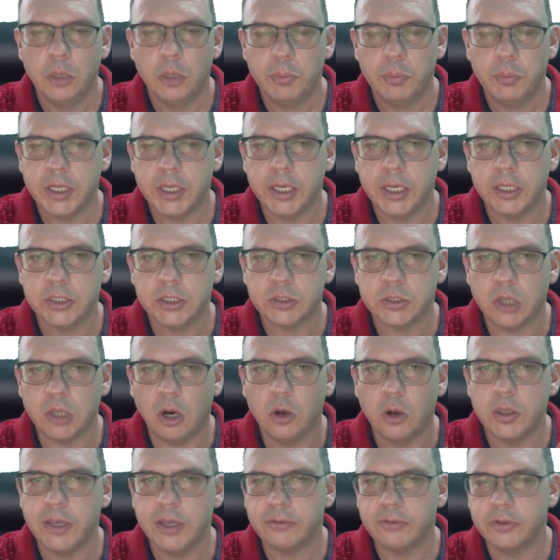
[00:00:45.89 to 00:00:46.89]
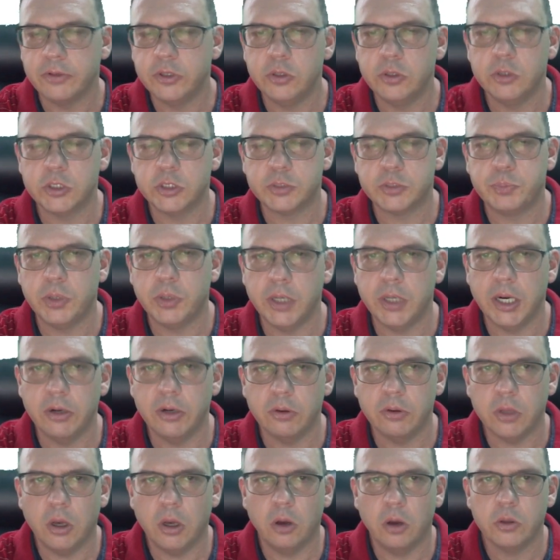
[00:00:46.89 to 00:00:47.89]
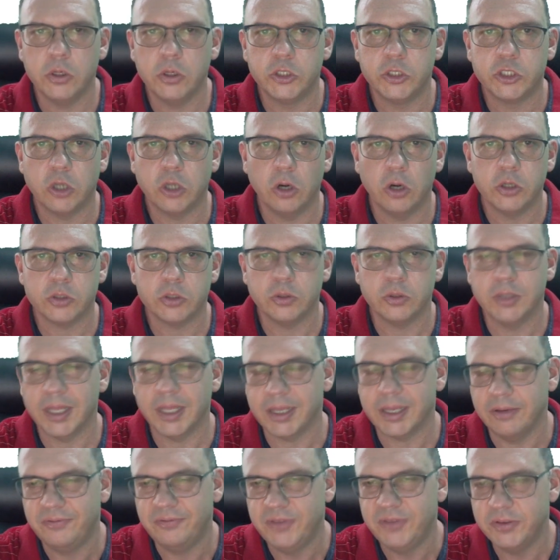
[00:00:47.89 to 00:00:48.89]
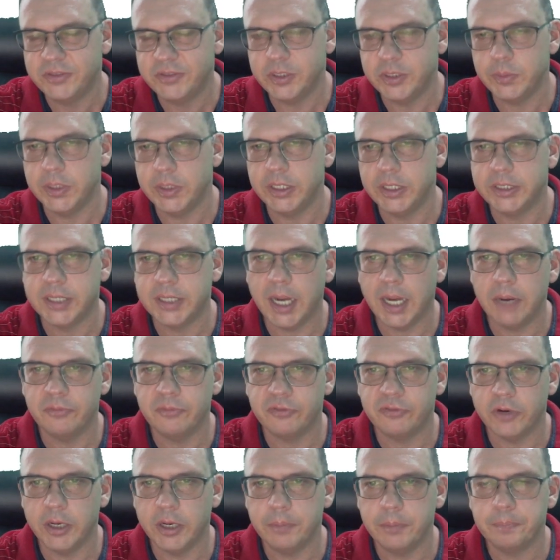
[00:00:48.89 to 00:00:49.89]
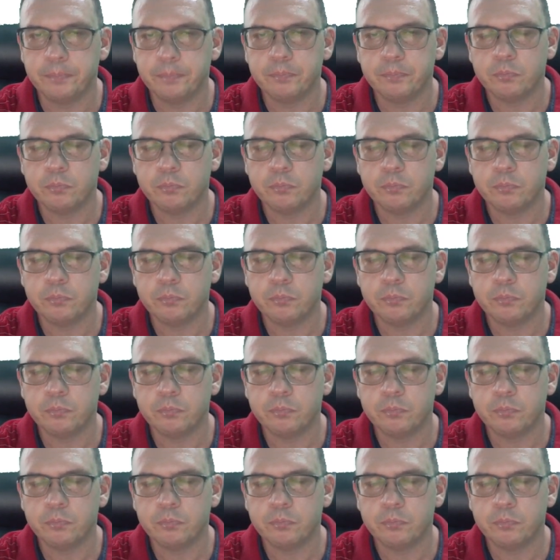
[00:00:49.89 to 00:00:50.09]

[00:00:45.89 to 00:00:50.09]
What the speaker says: because all you have to do is put all your charts on like a 15-minute time frame,